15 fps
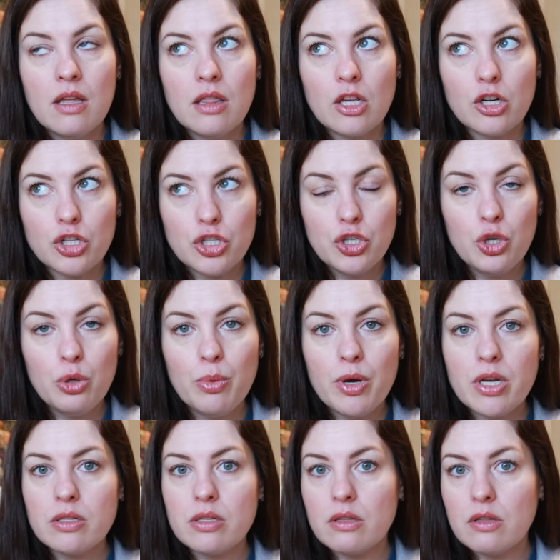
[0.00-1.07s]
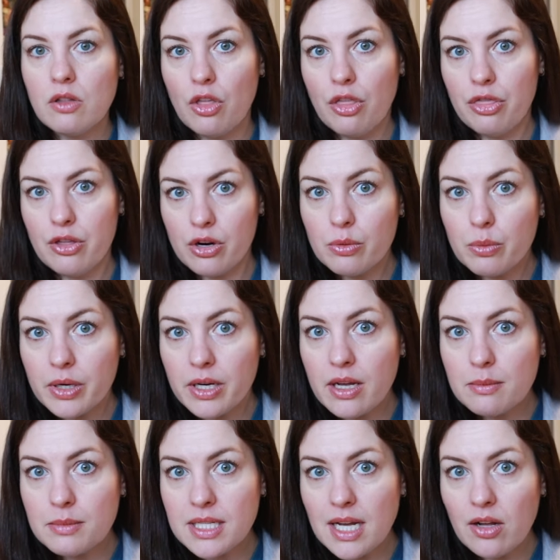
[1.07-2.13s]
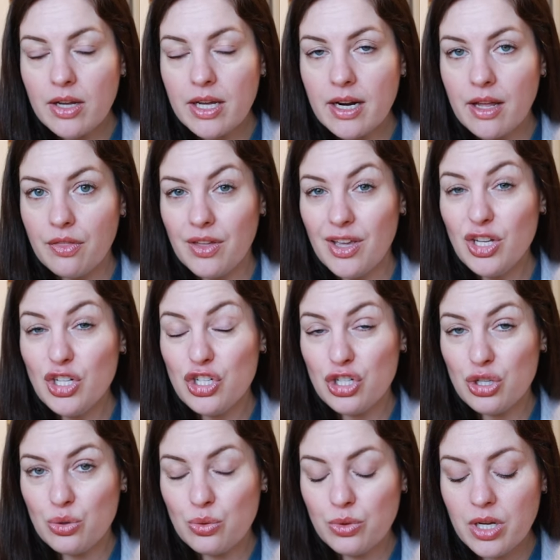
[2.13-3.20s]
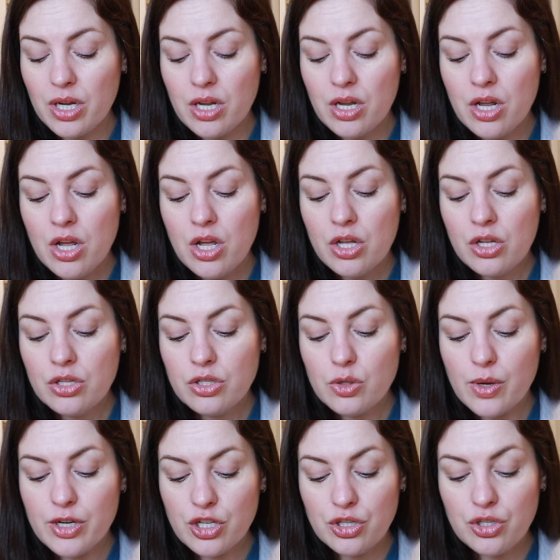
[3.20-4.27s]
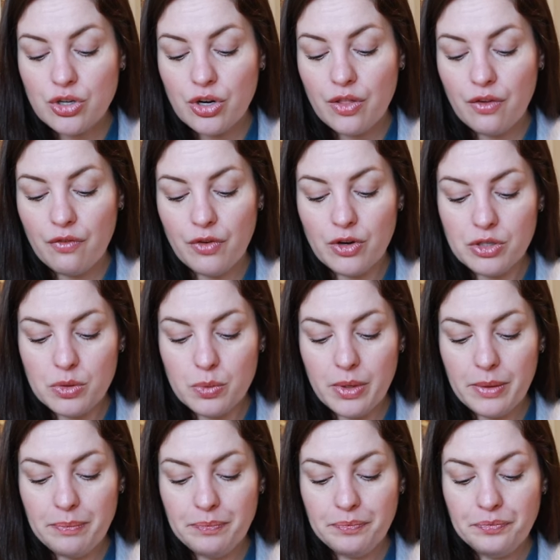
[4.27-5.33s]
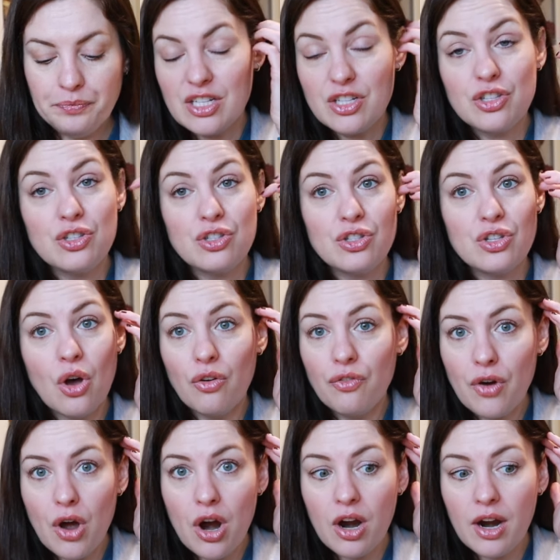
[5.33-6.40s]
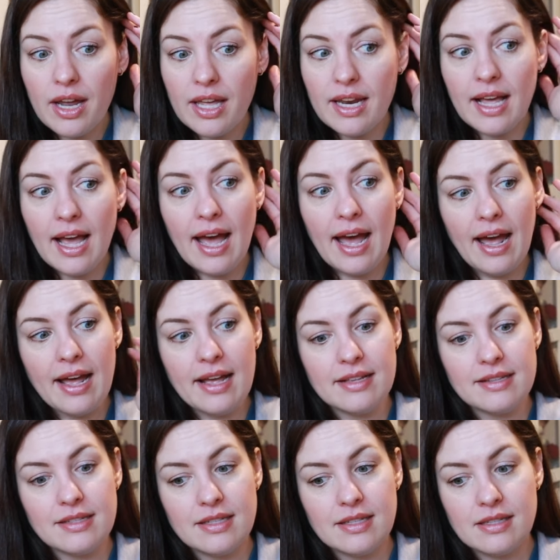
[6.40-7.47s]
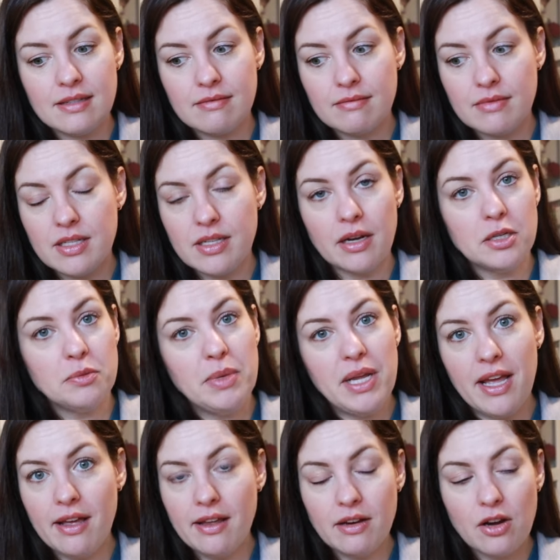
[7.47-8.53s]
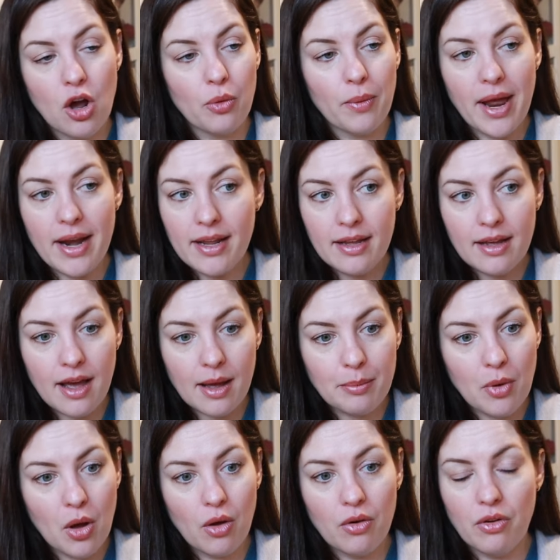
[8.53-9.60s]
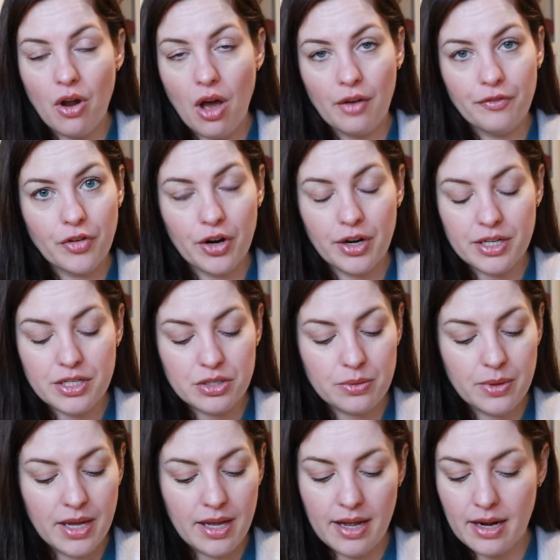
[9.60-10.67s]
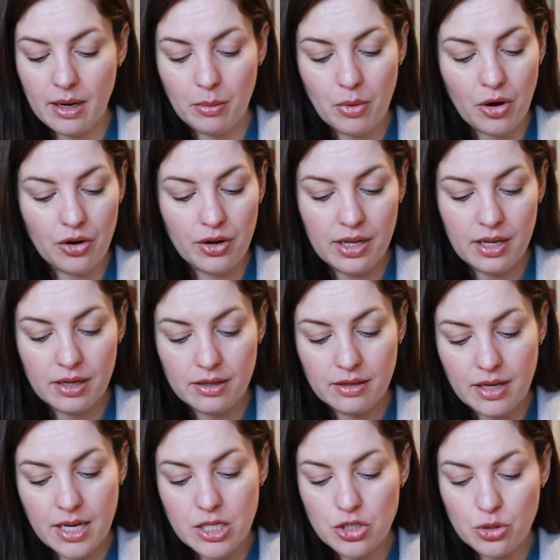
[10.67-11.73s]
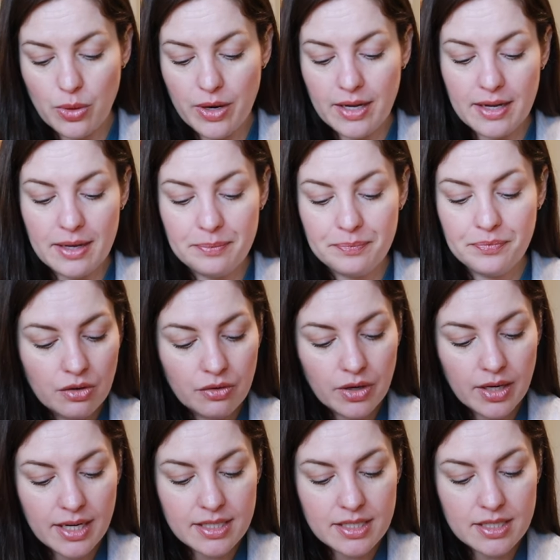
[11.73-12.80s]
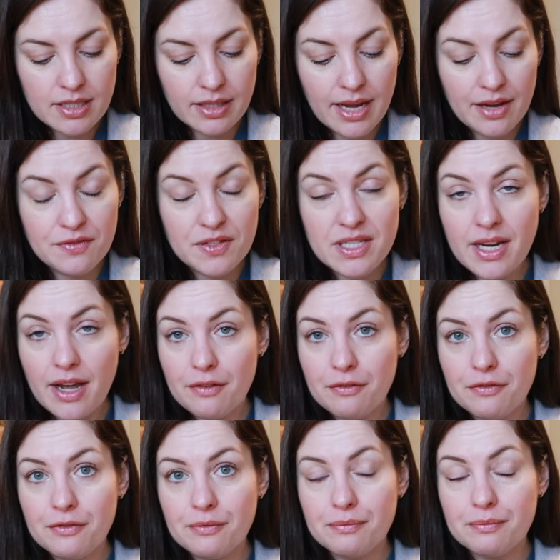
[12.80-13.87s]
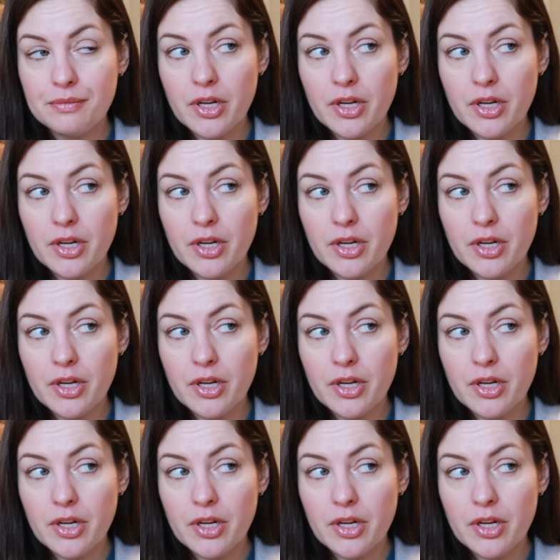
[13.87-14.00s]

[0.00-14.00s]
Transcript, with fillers: There's two books, and then the third one comes out in I think June. So I just started the first one. So far it has sucked me in already. I'm not far into it and I'm already enjoying it. All right, life stuff.